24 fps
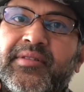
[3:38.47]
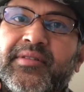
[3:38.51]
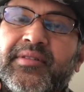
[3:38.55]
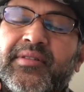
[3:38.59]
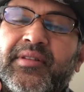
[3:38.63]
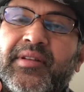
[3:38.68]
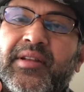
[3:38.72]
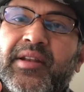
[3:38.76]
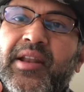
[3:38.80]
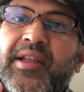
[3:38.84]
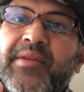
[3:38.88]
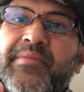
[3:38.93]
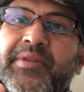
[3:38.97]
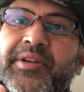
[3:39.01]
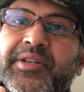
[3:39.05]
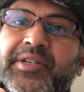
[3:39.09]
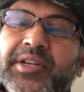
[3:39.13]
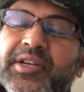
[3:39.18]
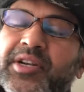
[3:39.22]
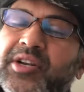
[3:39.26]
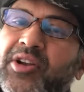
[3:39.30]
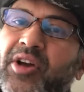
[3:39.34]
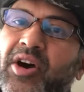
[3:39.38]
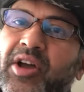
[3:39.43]

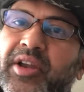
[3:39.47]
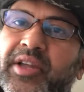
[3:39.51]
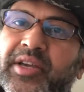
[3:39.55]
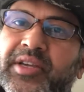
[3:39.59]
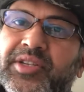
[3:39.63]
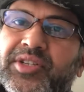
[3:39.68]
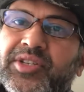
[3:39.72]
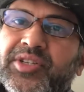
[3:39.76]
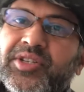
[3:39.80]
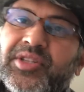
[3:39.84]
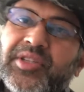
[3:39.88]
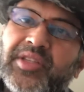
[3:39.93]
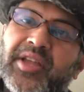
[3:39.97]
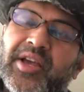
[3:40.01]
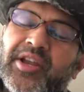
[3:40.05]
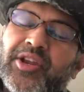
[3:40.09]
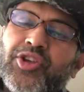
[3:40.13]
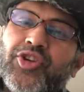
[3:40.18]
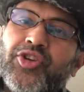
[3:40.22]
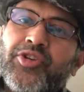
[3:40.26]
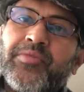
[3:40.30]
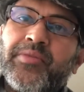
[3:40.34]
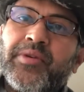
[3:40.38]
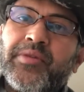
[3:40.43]
limited knowledge that
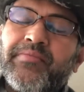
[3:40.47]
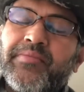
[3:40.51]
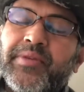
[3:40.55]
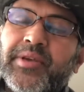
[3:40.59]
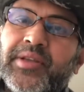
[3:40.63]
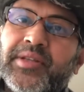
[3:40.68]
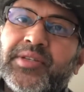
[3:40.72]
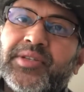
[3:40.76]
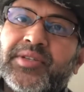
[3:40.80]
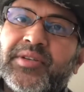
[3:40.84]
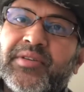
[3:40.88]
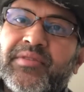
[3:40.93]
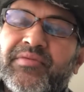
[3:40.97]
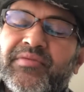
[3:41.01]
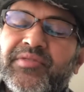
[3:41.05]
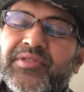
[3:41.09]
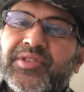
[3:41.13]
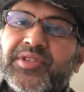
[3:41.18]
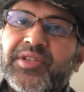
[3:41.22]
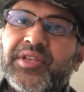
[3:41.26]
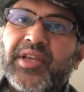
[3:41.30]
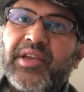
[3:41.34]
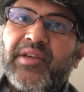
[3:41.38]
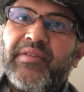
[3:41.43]
human beings have
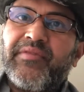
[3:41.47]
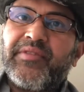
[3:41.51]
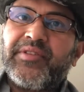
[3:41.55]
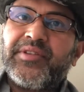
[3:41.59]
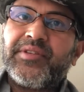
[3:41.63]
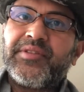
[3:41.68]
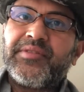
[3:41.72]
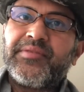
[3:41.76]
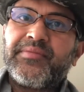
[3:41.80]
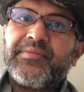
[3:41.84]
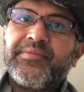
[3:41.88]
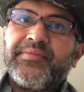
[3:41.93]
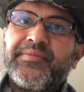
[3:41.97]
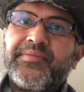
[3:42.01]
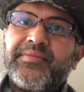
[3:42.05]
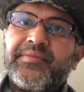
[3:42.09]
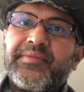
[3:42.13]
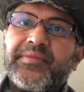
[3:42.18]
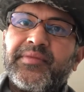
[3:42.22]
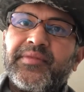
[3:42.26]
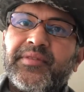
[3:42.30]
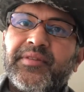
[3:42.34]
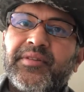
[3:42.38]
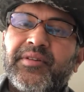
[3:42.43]
received
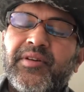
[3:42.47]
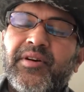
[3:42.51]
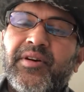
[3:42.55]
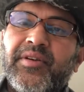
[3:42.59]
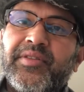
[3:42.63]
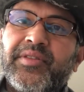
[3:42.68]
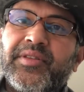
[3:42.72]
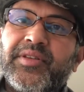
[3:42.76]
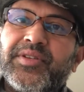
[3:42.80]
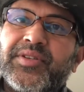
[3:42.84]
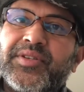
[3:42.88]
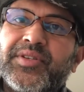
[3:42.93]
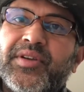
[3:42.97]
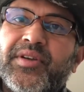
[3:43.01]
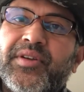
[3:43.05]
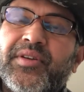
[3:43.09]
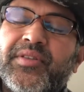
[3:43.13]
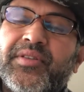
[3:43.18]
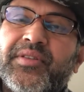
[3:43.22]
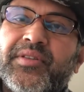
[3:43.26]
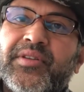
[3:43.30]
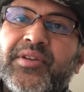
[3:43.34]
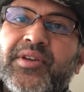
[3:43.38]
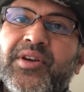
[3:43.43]
on this earth.
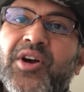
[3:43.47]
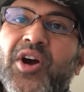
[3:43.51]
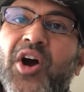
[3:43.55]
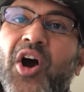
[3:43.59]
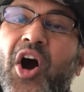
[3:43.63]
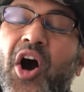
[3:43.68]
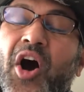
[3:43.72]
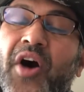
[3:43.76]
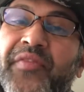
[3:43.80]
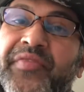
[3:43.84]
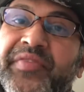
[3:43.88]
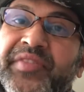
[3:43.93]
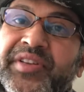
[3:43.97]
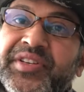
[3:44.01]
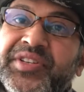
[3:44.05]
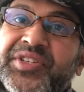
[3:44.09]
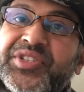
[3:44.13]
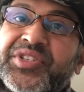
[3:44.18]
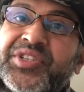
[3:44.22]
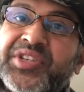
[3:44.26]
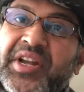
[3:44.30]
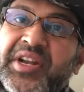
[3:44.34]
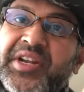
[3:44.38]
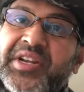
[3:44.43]
On this
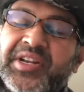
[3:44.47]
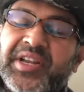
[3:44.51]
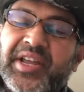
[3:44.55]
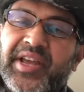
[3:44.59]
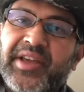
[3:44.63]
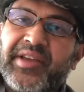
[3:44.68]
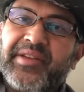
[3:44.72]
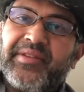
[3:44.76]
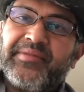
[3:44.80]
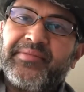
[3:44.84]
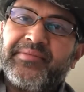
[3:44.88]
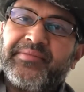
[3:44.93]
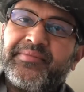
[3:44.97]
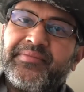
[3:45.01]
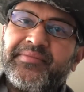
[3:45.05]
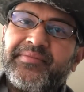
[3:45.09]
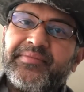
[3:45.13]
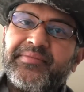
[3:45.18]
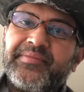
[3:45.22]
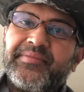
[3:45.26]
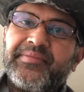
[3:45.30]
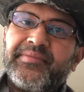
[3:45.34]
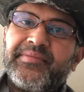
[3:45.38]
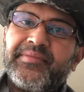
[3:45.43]
Sunday,
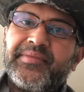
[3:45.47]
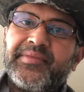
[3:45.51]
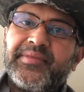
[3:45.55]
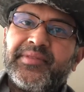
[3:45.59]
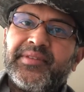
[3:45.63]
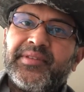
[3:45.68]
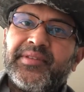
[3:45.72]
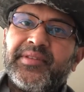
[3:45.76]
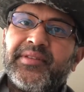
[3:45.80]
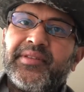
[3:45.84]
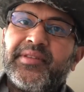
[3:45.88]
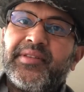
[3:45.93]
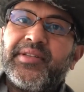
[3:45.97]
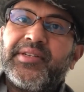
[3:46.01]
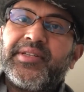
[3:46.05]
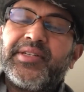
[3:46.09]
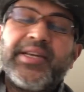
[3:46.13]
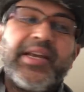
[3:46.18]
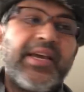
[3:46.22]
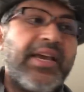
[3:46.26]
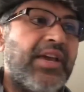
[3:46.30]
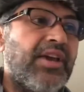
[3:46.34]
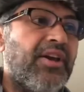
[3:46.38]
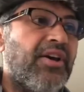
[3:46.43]
the
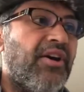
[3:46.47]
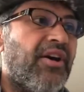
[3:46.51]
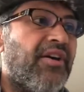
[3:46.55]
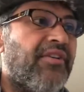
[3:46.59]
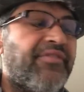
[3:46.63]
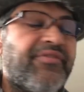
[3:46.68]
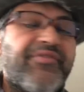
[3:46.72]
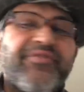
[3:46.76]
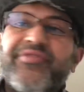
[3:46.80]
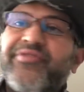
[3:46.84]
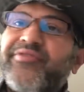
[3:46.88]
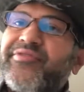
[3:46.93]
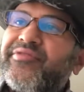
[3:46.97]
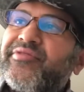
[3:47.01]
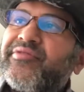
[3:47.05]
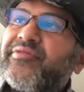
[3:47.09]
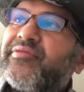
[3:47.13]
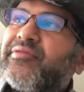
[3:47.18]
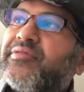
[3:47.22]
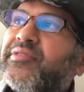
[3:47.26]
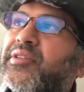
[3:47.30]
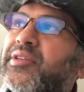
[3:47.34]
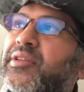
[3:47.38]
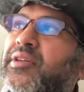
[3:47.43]
day of
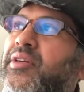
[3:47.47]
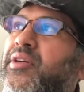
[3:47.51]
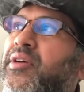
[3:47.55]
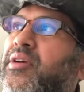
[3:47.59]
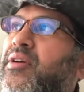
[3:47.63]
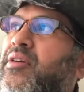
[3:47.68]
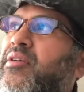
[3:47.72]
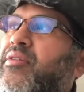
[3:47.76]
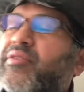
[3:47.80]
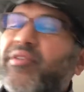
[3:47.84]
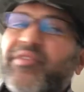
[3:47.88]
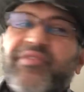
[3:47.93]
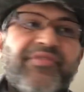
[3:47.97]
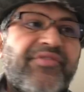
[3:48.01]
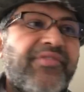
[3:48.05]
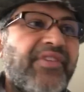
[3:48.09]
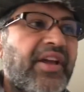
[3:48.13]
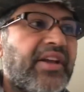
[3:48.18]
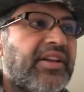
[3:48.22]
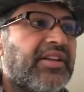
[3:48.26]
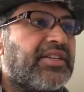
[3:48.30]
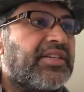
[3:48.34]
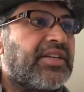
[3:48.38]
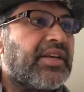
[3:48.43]

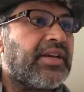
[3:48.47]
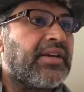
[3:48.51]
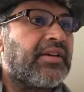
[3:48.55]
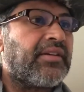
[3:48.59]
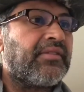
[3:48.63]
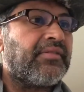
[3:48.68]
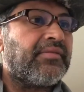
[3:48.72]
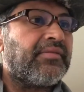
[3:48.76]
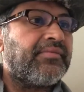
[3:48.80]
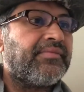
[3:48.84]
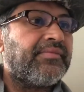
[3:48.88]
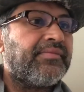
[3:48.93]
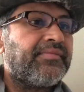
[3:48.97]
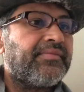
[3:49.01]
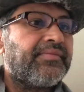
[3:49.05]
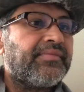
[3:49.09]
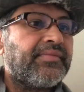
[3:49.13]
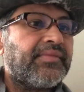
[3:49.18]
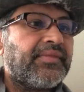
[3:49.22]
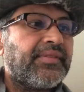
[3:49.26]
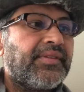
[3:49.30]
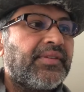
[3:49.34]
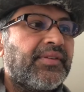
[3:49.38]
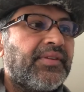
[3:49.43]
reflecting
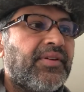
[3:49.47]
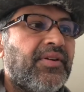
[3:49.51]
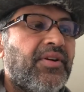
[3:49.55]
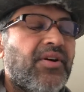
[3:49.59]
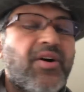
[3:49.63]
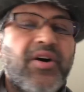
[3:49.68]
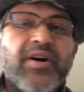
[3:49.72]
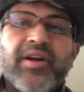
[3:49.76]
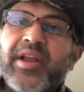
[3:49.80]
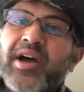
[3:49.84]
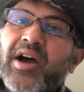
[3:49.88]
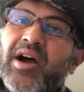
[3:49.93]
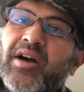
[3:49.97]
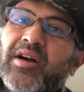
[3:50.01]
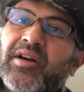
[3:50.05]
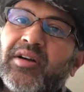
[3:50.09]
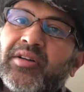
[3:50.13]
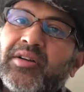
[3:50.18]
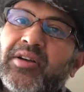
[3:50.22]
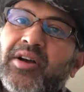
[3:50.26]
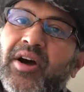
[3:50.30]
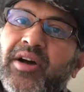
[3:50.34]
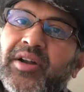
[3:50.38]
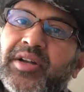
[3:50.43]
on our
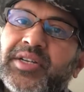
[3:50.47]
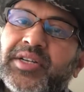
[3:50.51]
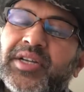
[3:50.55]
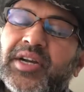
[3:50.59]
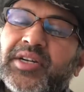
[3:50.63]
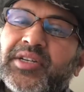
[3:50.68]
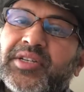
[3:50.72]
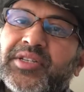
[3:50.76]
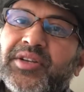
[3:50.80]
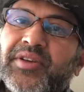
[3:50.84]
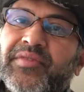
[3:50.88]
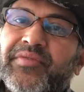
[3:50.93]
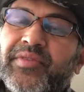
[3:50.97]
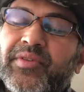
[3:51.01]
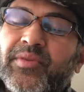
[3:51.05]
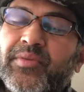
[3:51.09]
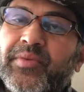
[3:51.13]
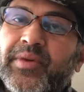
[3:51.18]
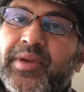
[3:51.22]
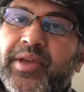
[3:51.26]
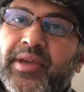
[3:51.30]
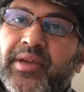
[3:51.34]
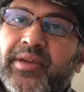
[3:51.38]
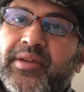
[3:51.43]
conduct of the
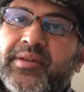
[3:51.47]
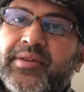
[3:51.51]
week,